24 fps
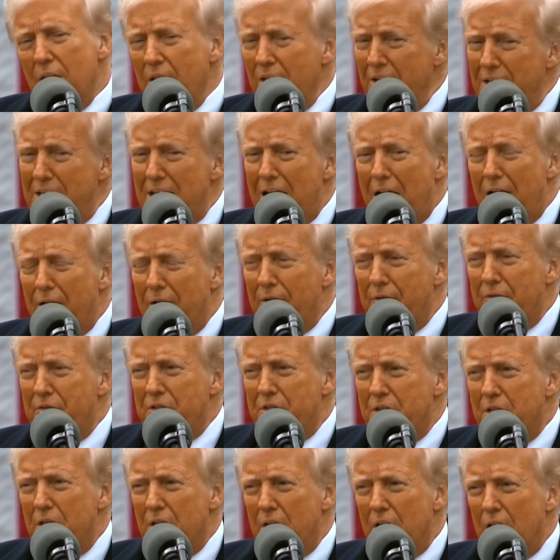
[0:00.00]
the
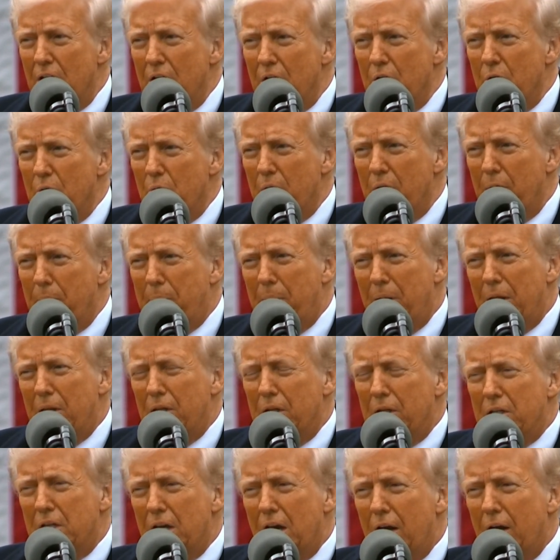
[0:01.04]
tariffs. They don't want to pay
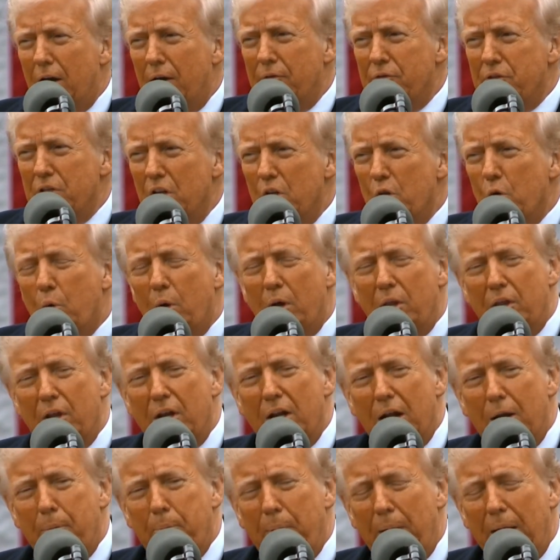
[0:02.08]
the tariffs, and the way they're
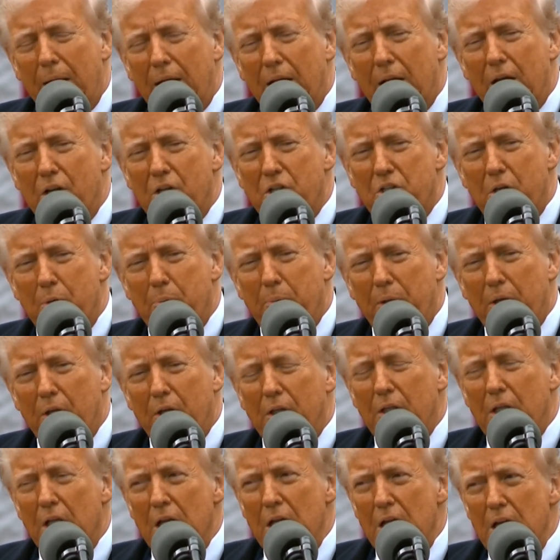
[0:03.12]
not paying it is to
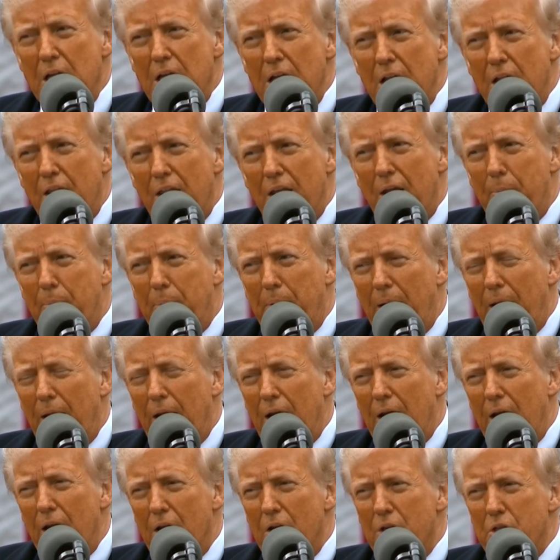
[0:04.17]
build their
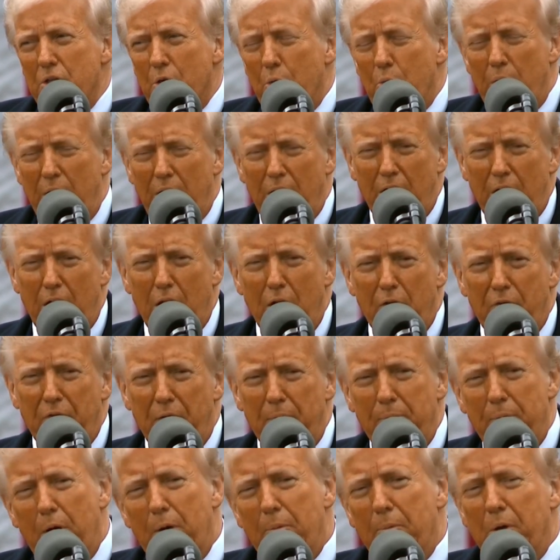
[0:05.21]
plant here. So we're going to go
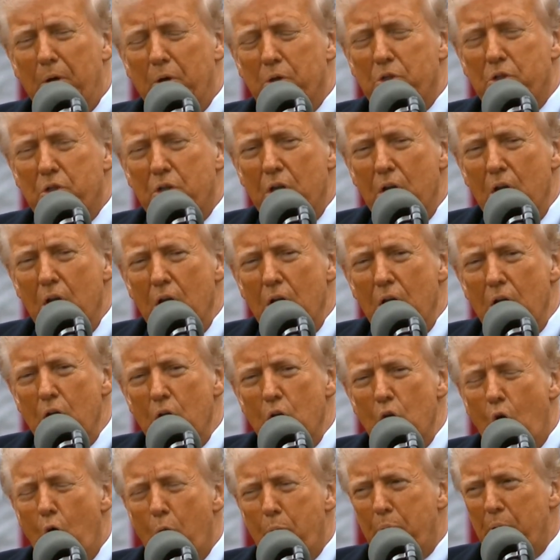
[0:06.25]
from almost
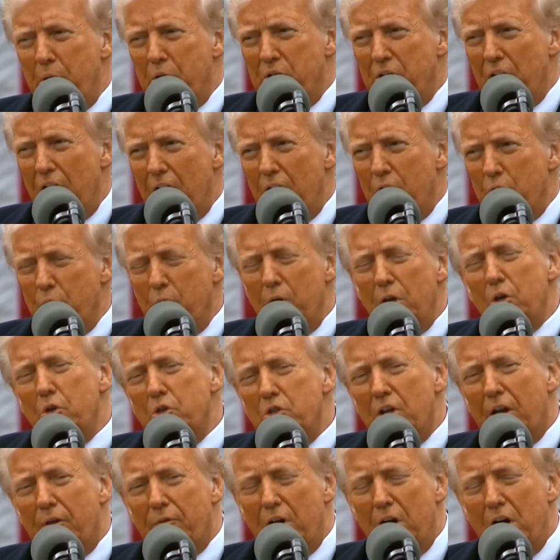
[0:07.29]
no percentage. We
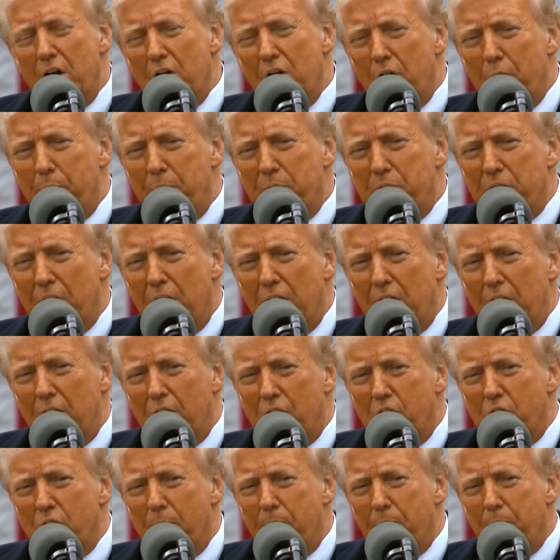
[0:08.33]
used to have 100% of
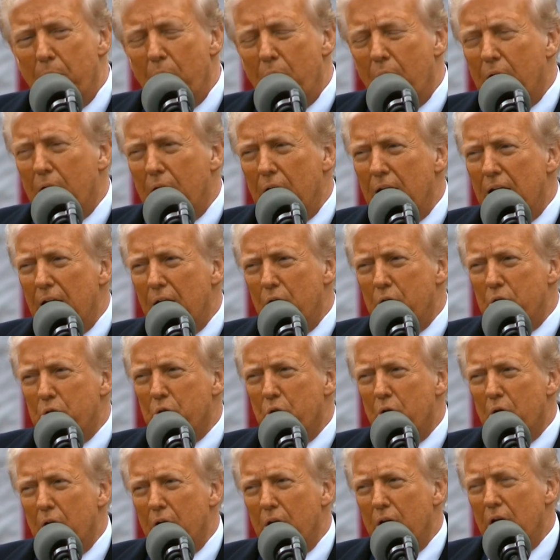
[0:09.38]
the chip market. Now it's
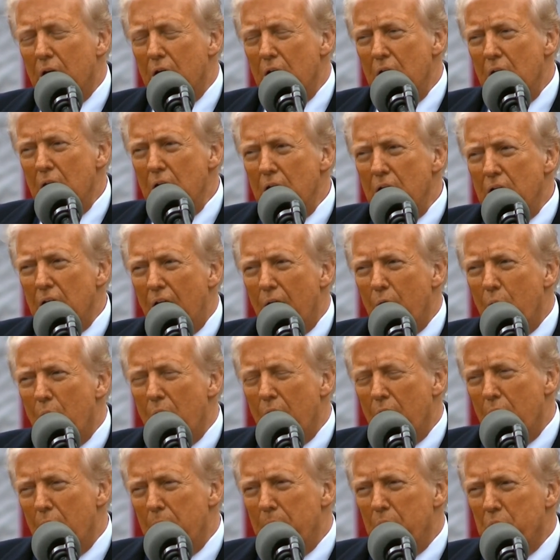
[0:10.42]
all in
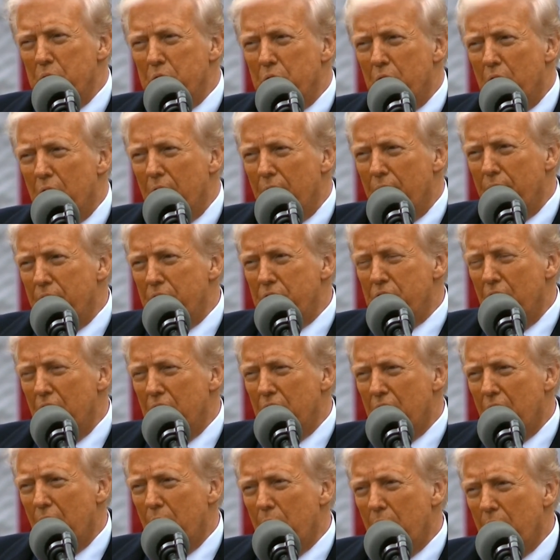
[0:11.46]
Taiwan. Almost all of it's
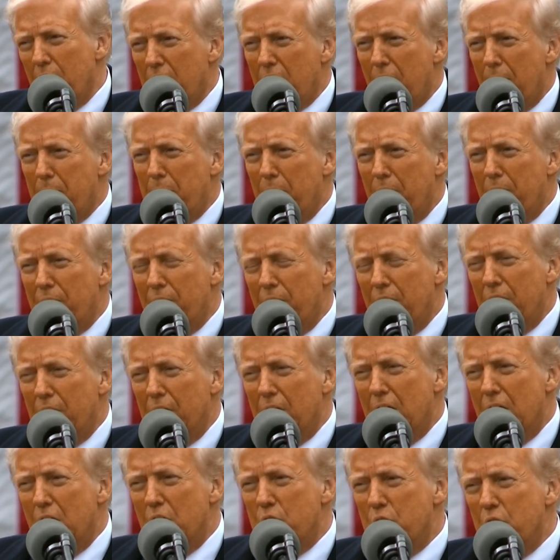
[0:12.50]
in Taiwan, a couple of other
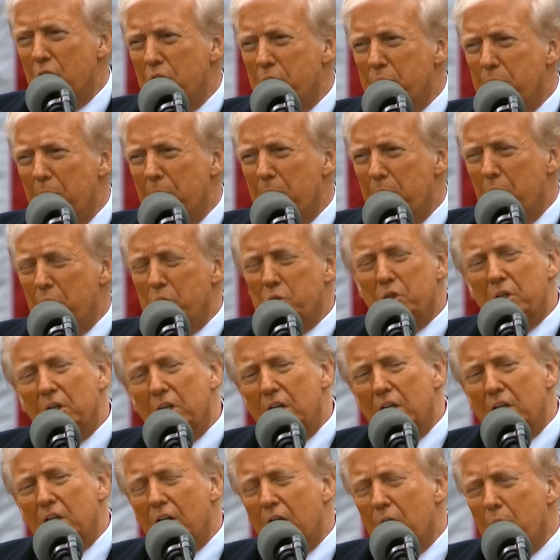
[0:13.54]
countries, but mostly
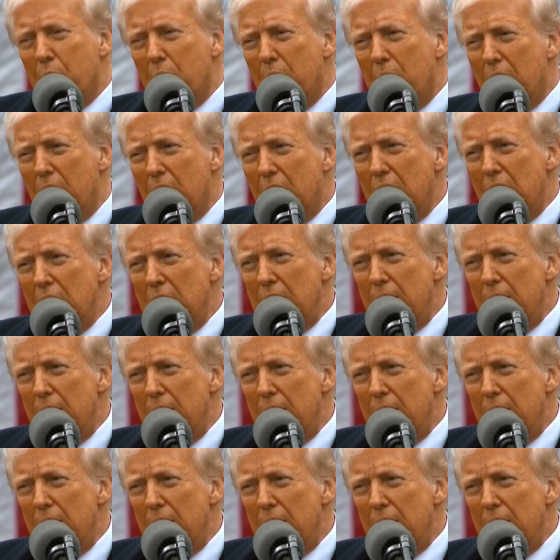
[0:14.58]
in Taiwan.